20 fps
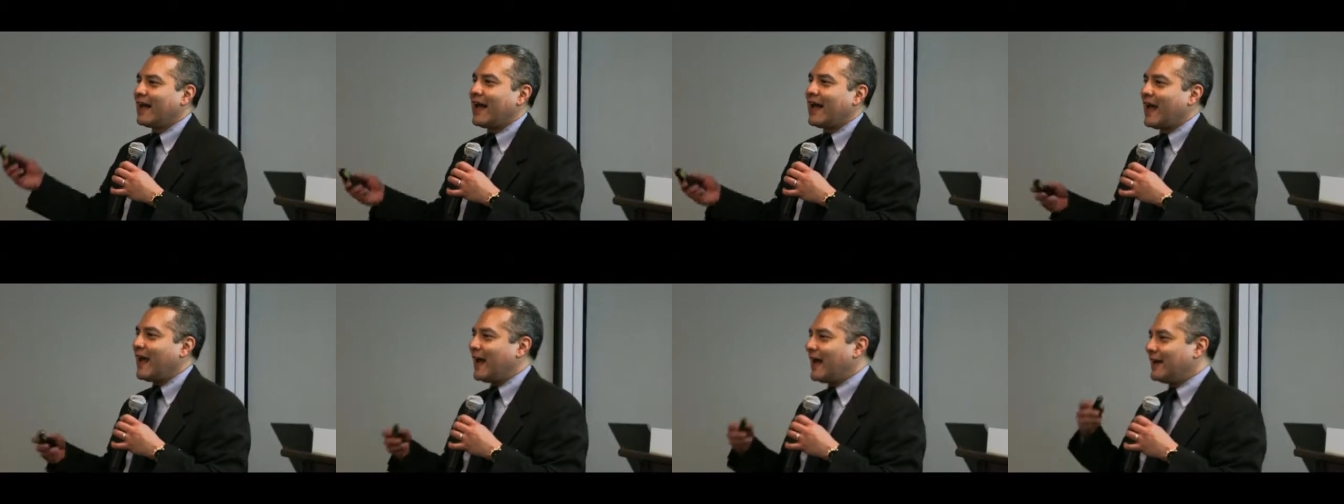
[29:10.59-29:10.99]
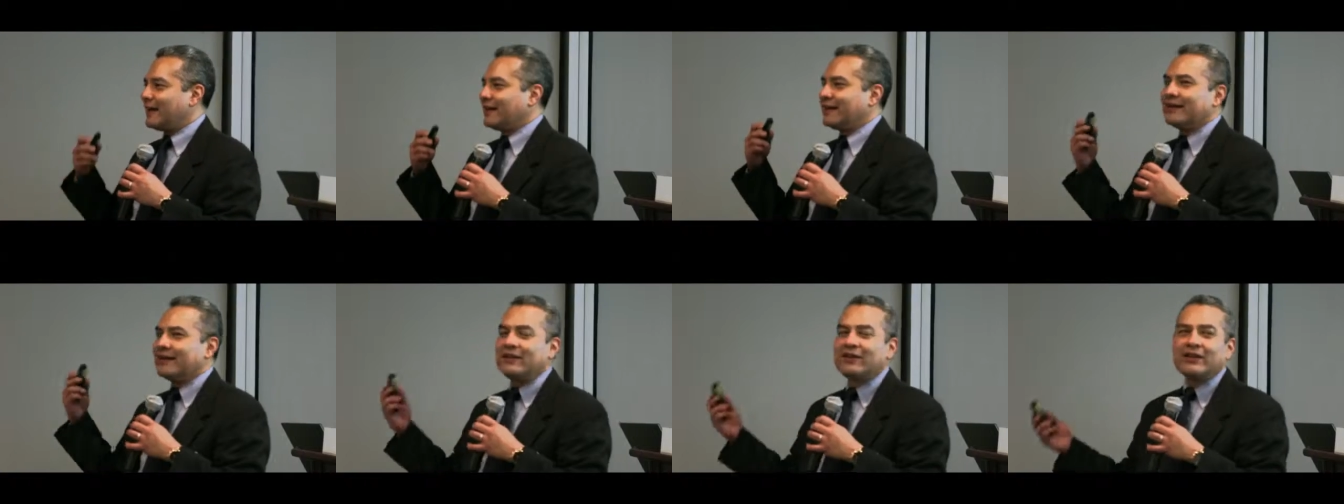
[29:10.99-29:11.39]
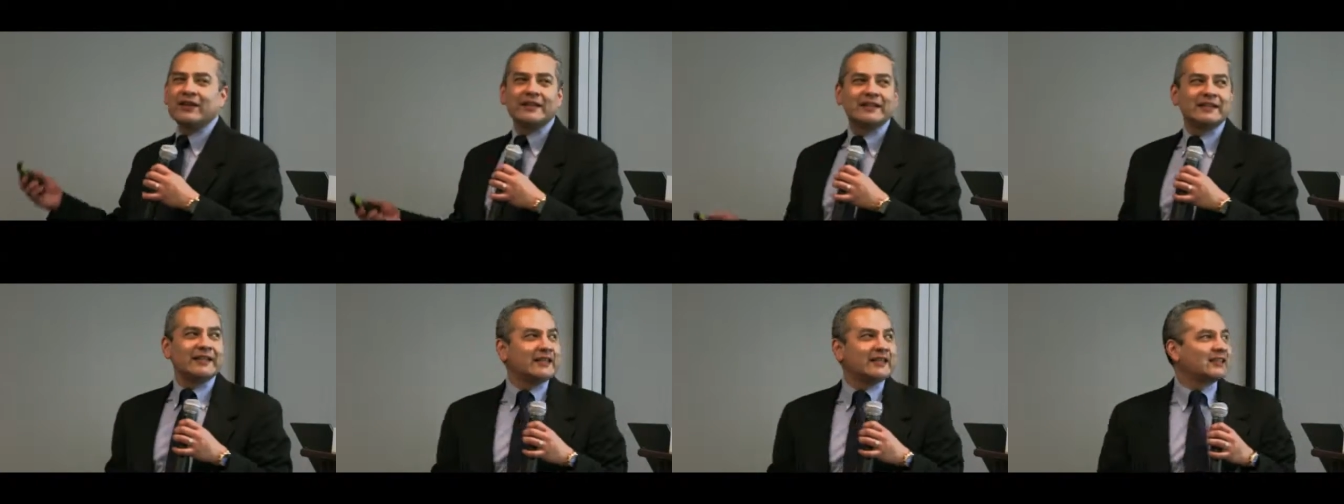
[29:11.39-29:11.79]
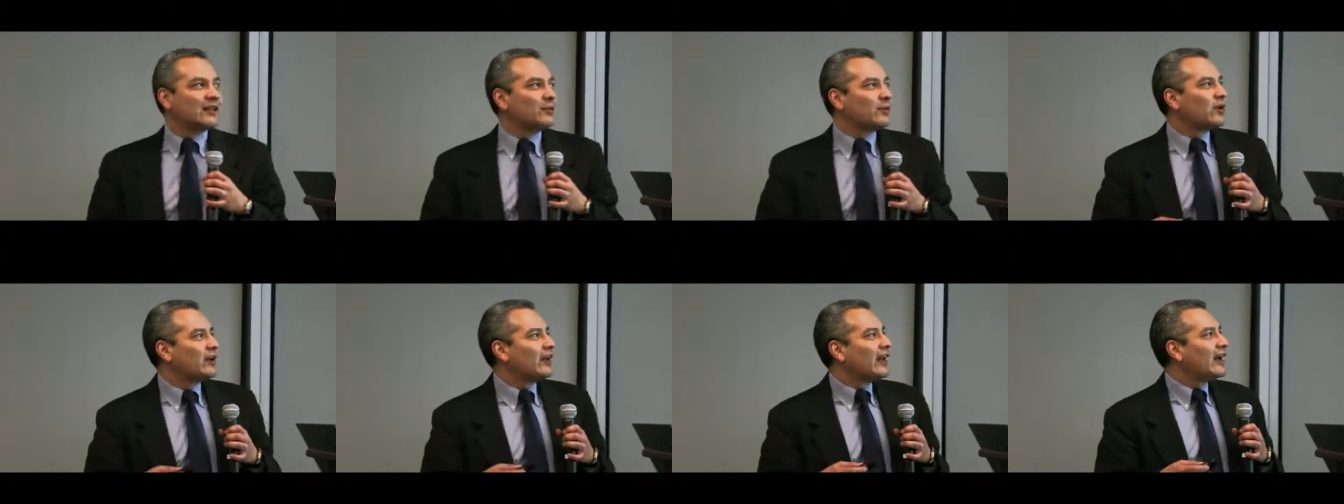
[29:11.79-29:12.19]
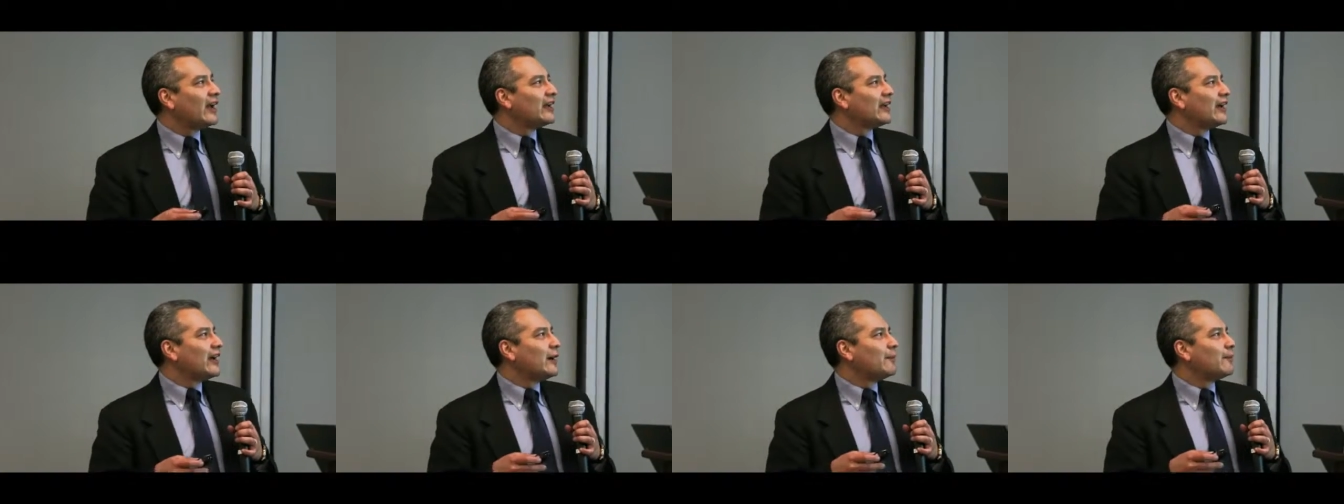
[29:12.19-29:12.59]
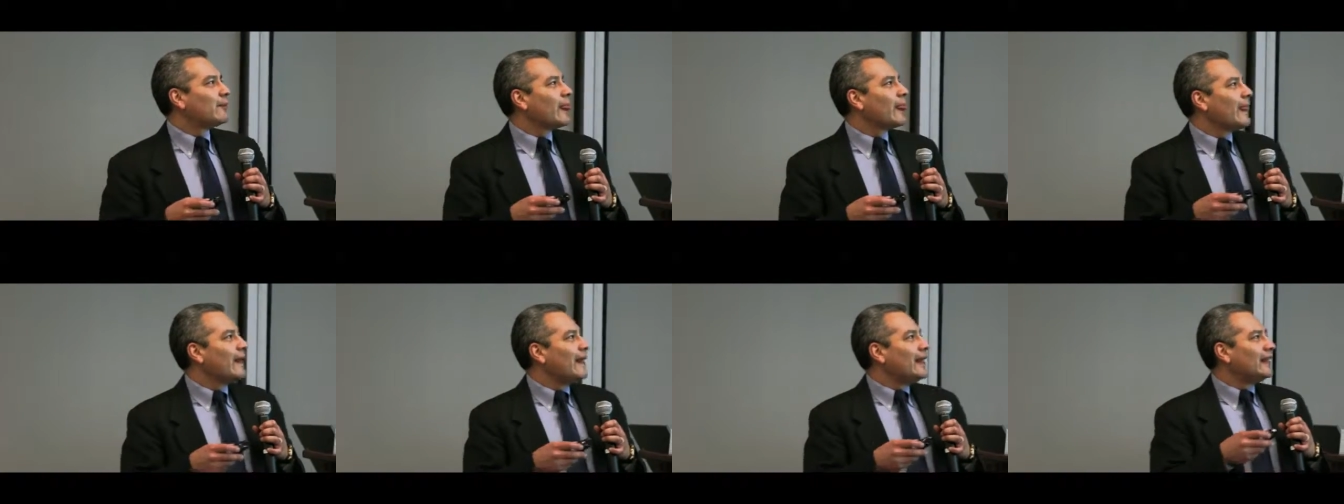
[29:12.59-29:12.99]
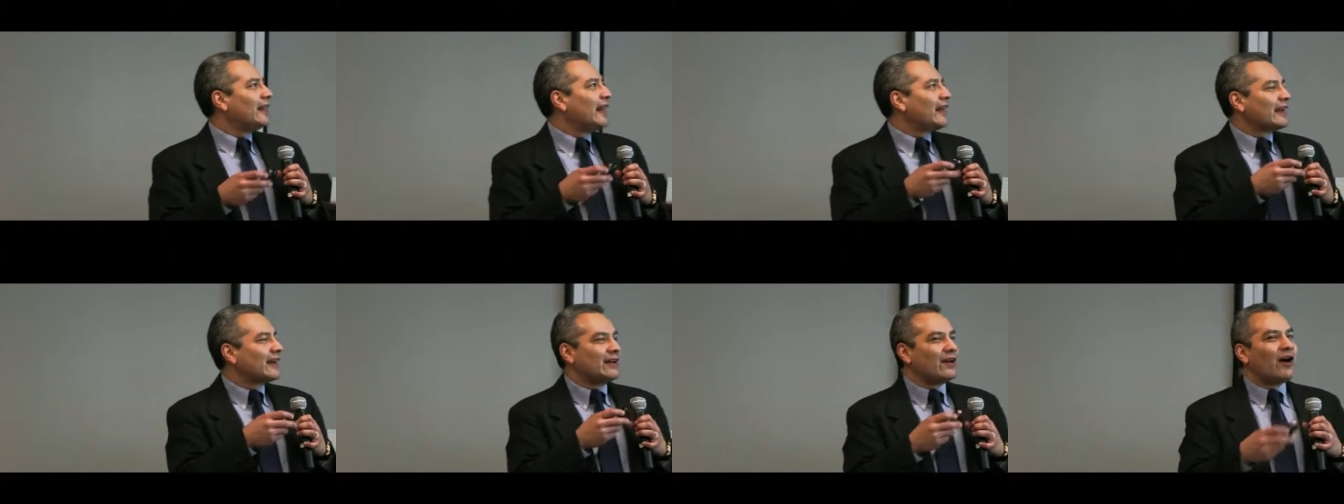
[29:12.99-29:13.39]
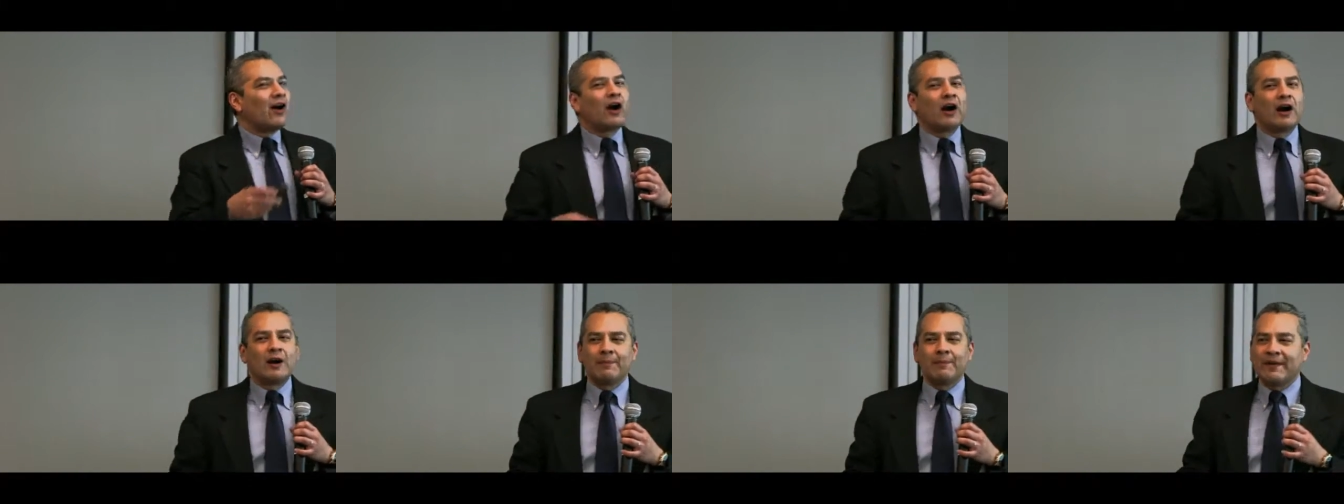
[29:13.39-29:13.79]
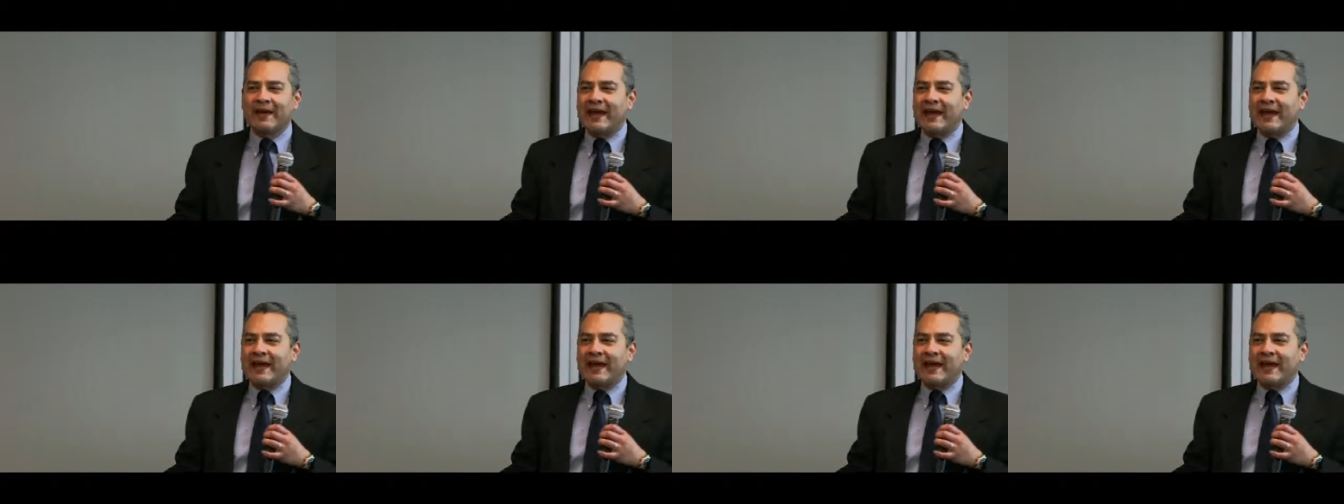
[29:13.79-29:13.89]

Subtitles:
And you can see someone like an ARM.